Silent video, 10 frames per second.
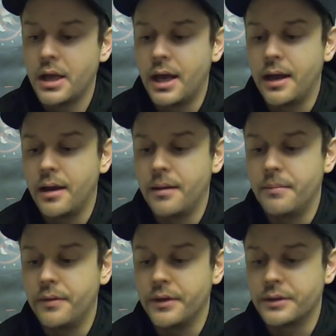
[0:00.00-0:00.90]
um,
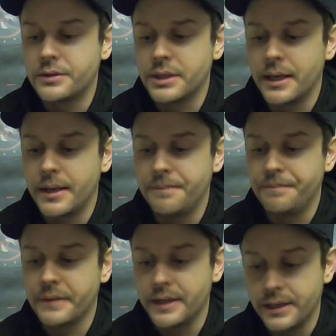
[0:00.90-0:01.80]
that
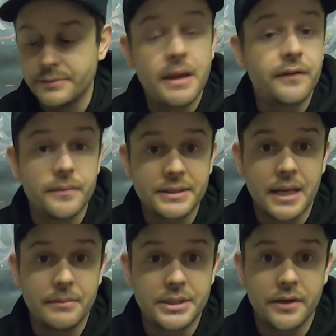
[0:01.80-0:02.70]
um, is made from the
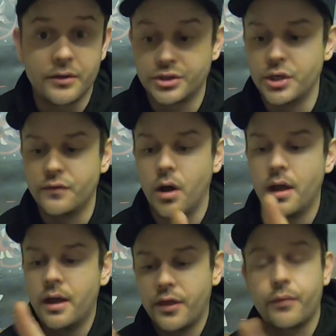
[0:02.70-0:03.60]
same material. So you've got
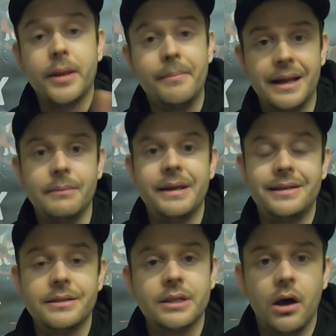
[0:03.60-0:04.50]
three
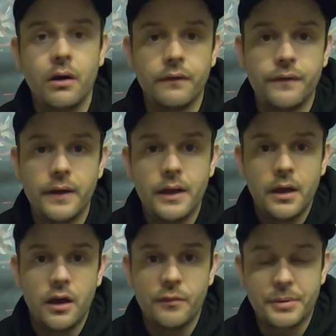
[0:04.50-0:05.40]
millimeters of,
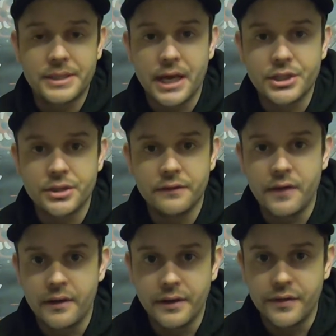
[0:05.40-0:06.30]
of protection, a
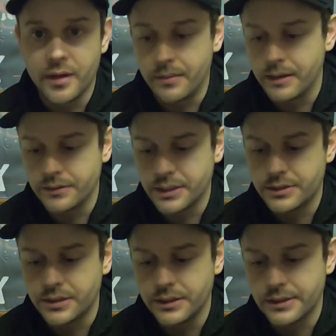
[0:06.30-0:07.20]
very thermally
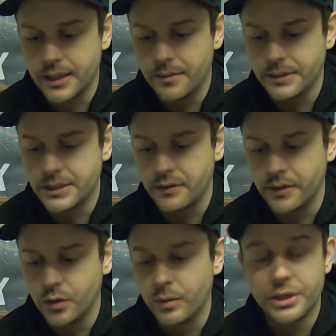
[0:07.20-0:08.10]
resistant uh,
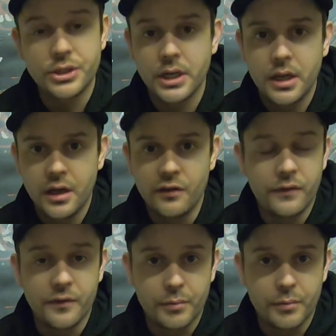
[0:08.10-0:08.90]
material, which Have, have